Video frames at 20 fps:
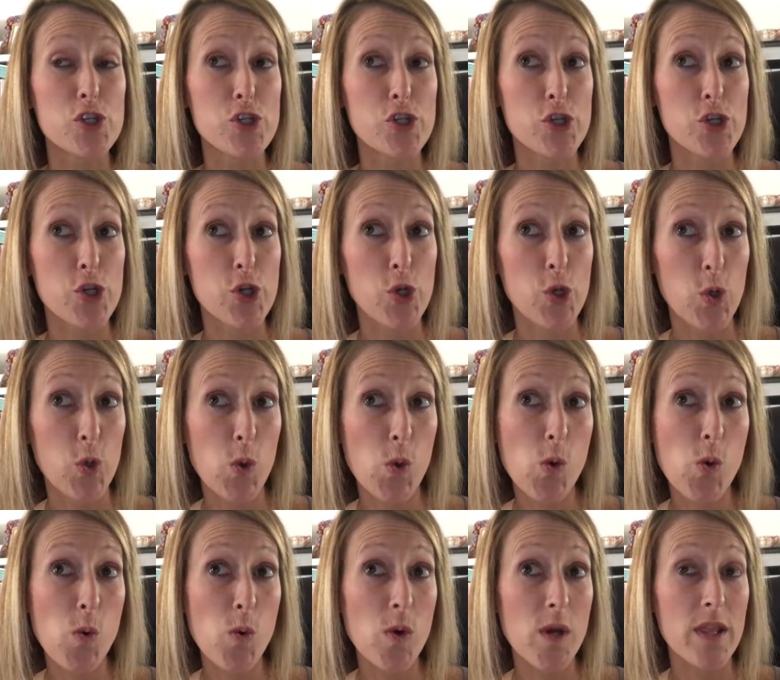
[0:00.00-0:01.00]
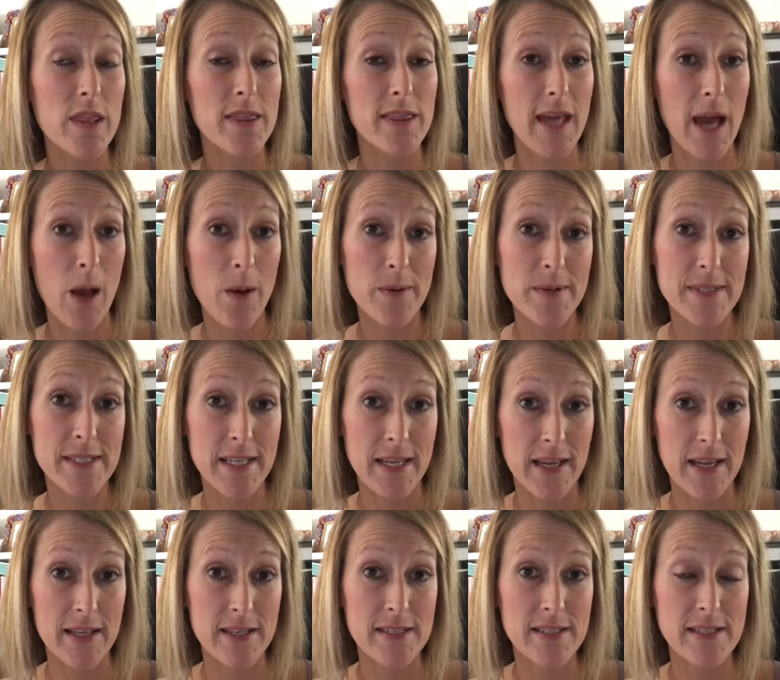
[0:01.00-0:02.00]

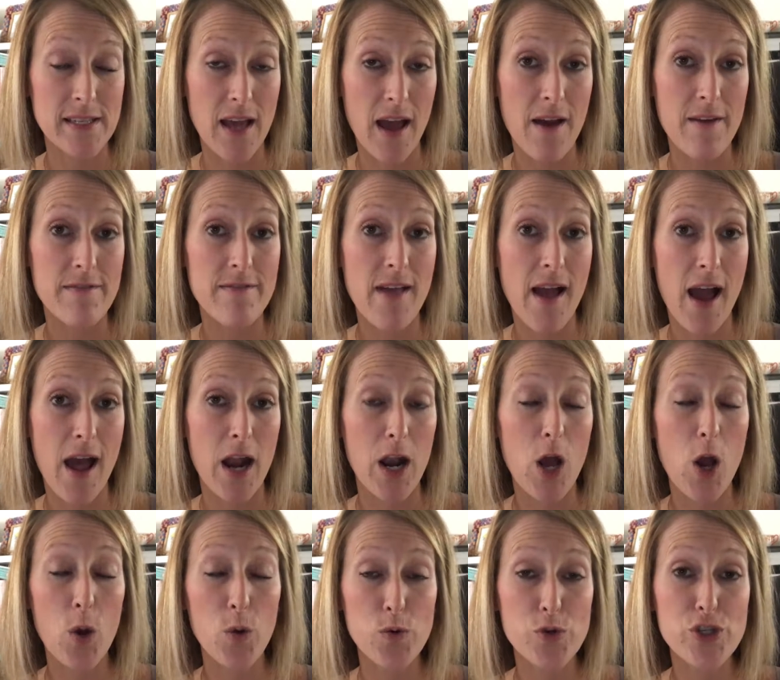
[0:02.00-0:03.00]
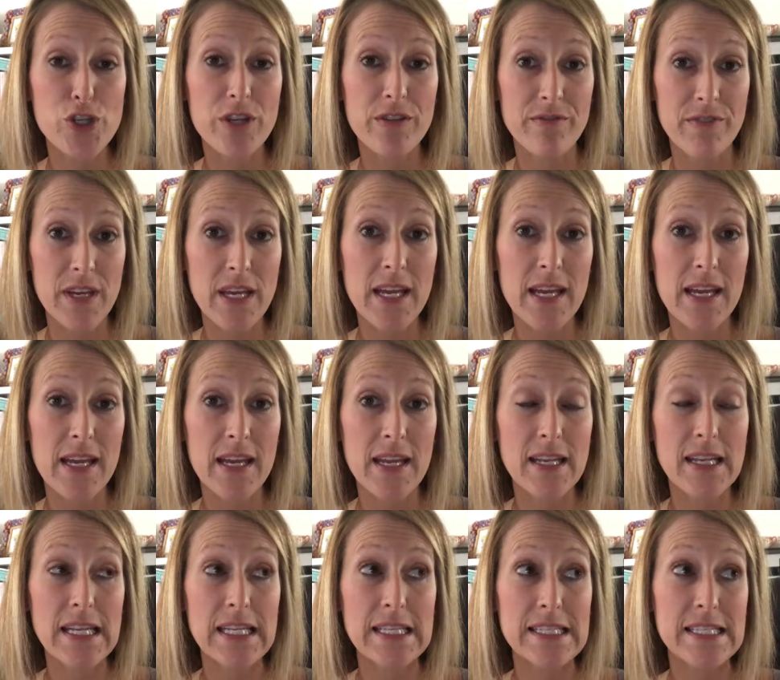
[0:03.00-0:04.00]
2,000 of that
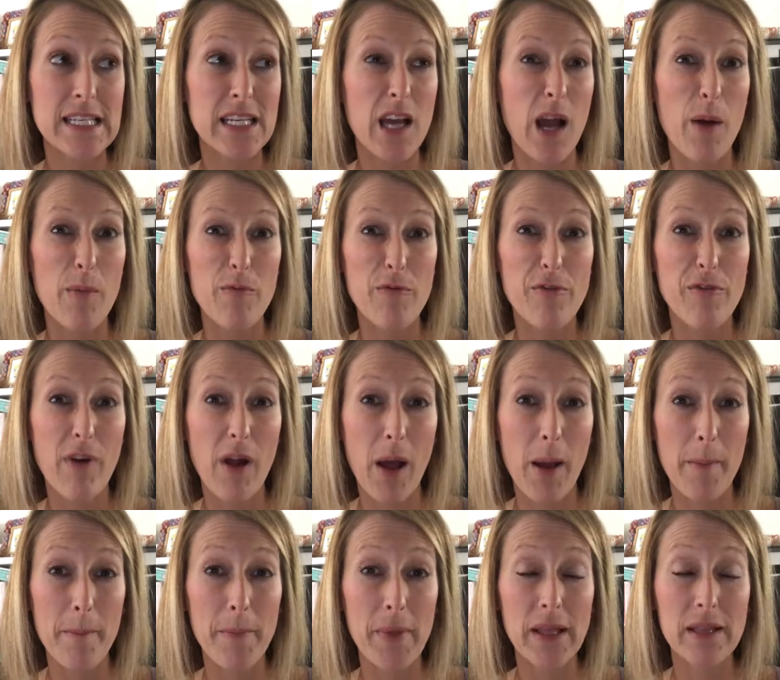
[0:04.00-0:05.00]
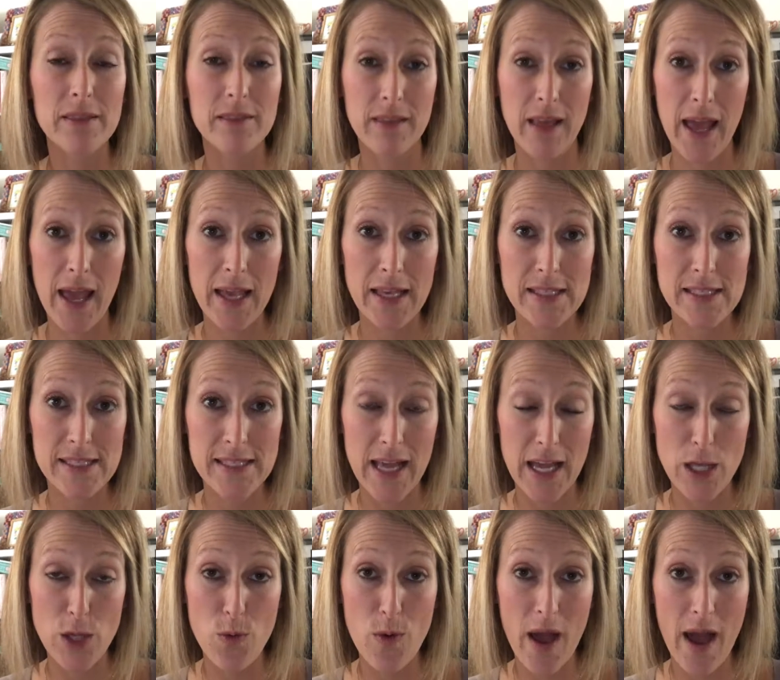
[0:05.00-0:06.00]
OGV needs to come from legs
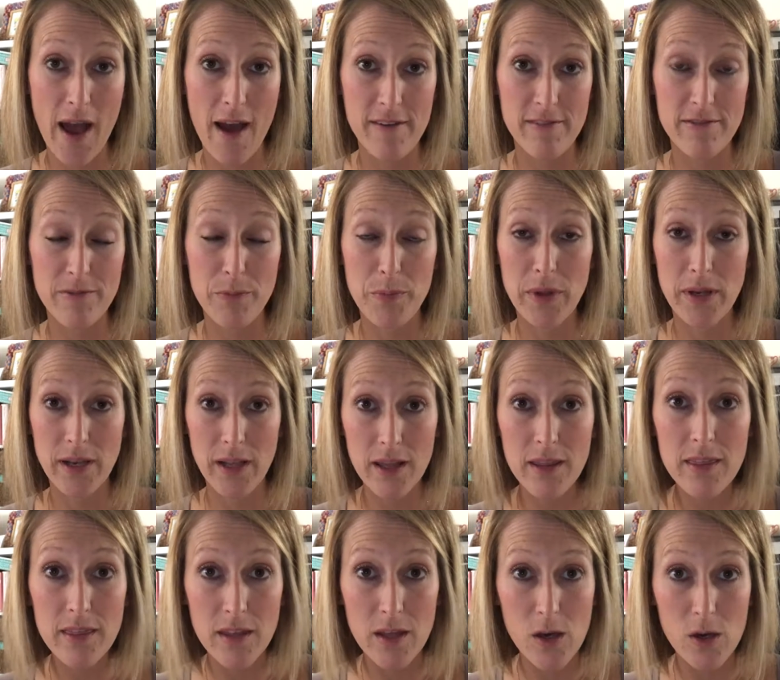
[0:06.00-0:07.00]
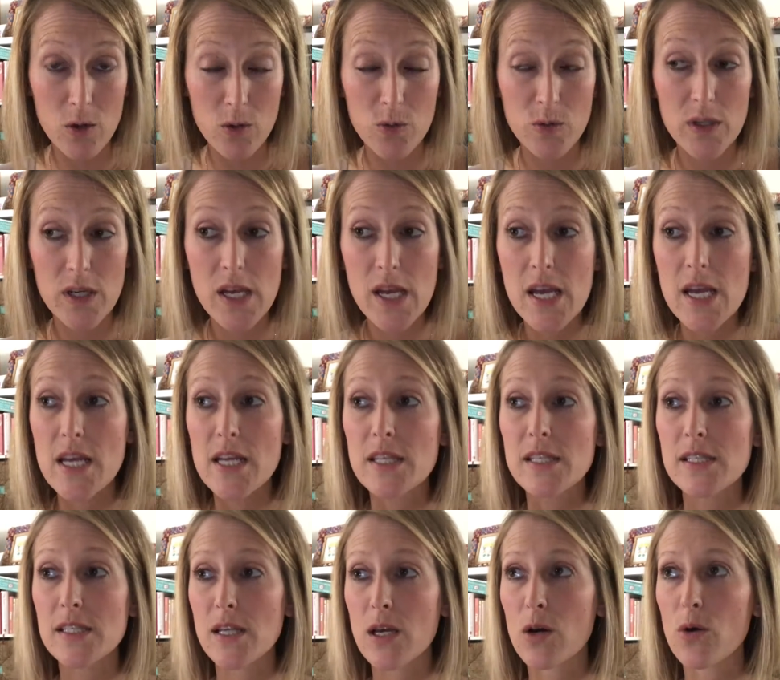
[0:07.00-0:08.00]
that you have beneath you.
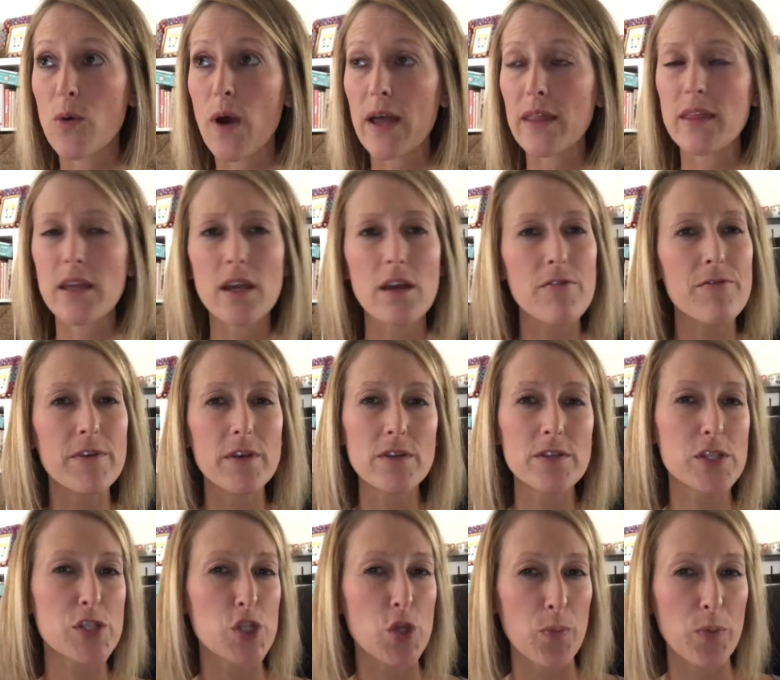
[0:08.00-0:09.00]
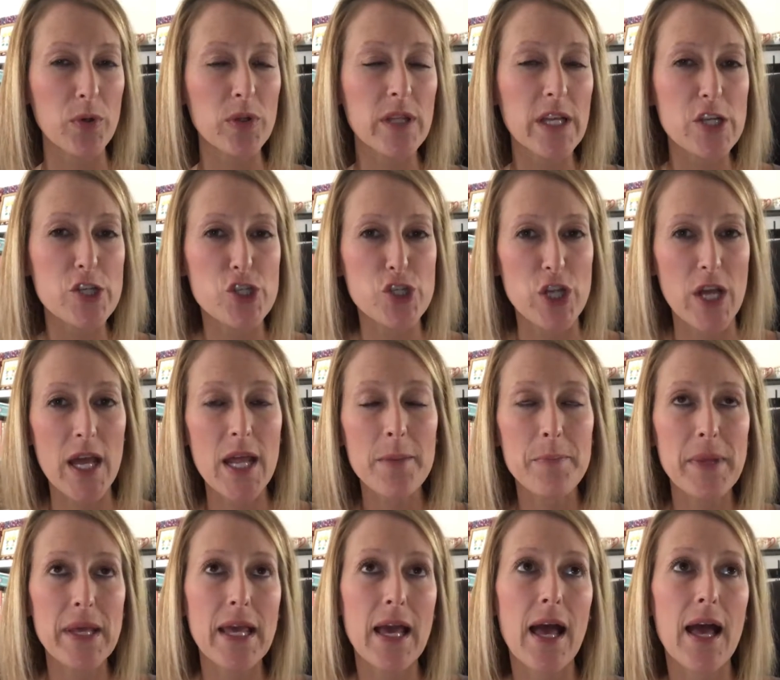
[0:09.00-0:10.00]
So I think it feels super
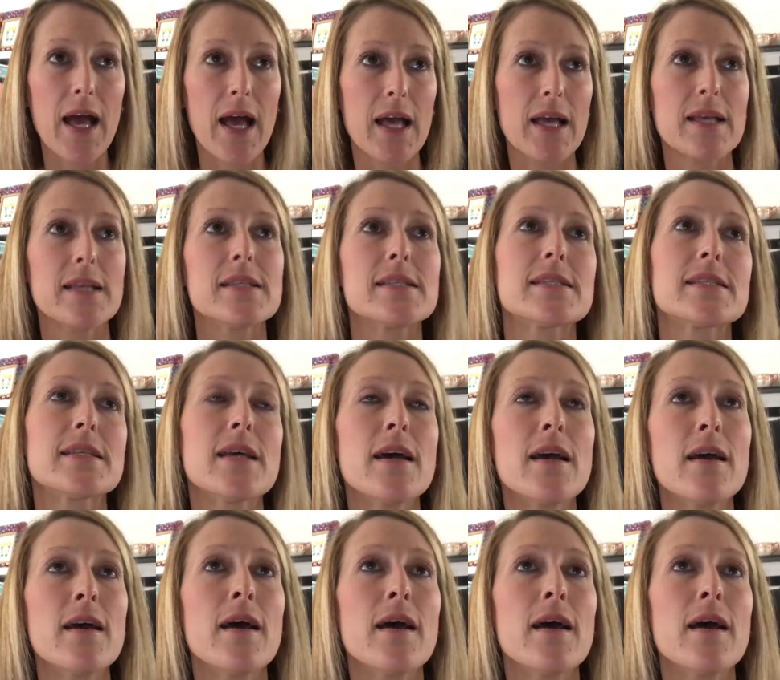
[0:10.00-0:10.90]
legit because